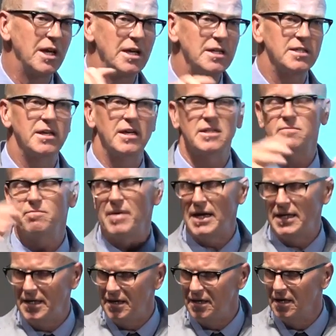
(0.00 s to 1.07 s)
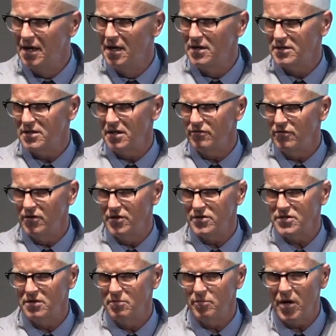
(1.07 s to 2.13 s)
is in its many
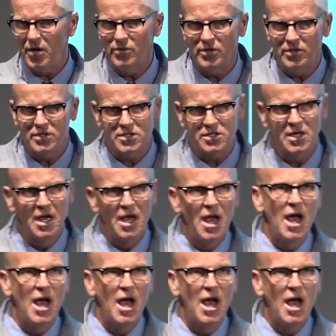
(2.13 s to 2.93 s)
diverse components.